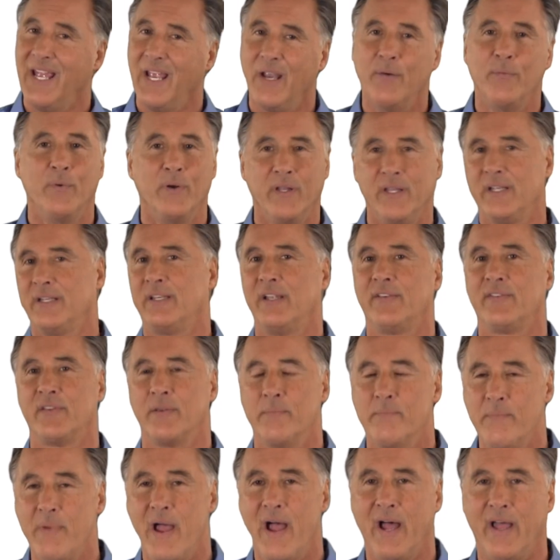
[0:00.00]
It really
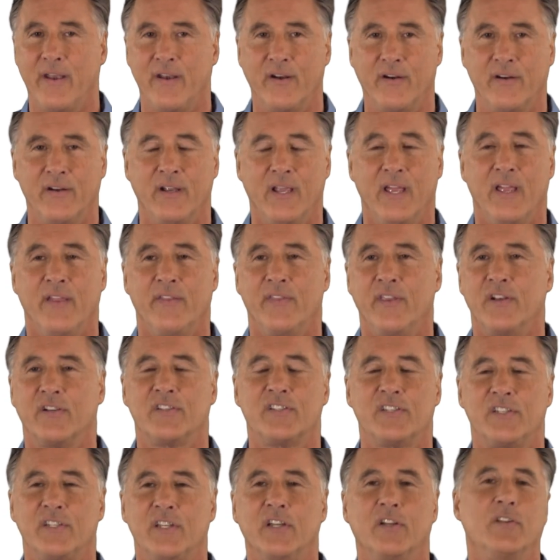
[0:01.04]
doesn't matter.
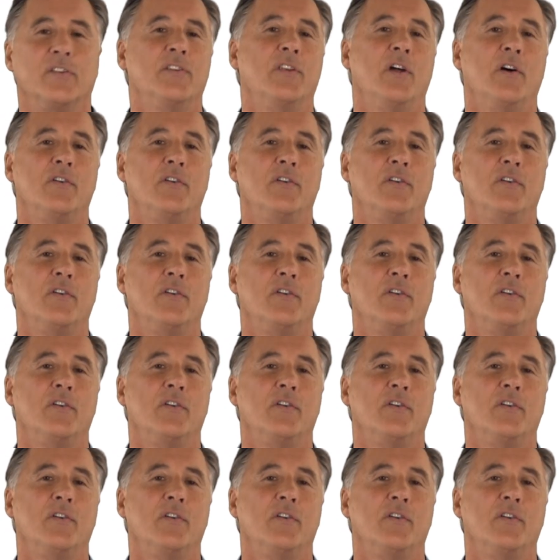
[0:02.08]
There's still